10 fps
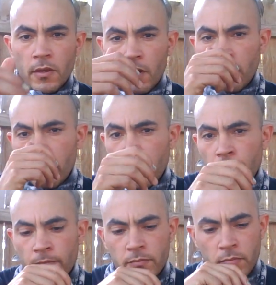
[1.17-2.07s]
Hey there,
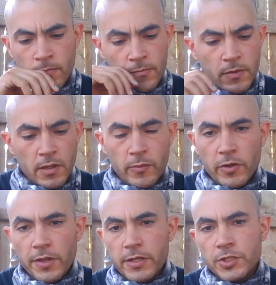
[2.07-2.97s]

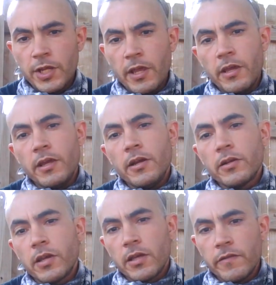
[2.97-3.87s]
Gabriel Nicosia here,
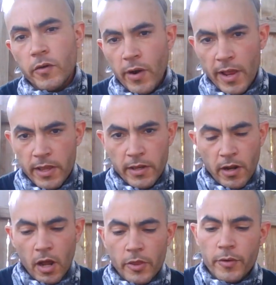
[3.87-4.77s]
King of Orion,
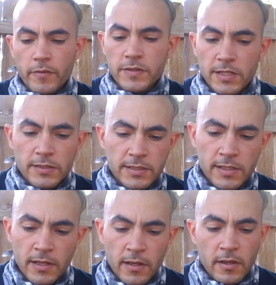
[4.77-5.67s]
author of Tilt,
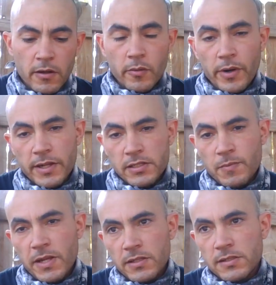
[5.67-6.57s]
Orion's
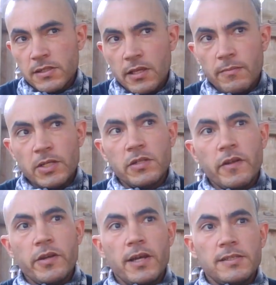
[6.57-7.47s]
Belts, and a bunch of
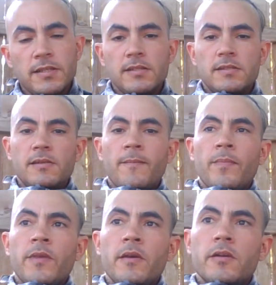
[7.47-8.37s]
other nonsense.
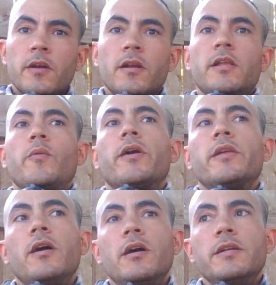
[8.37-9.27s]
Currently
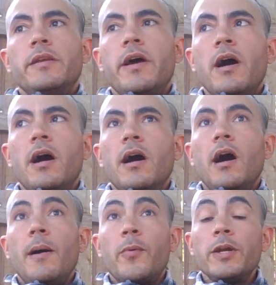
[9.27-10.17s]
working on
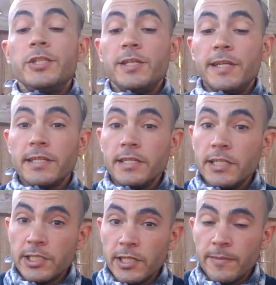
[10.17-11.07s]
Operation
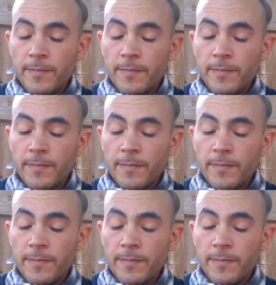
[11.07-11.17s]
Ignition.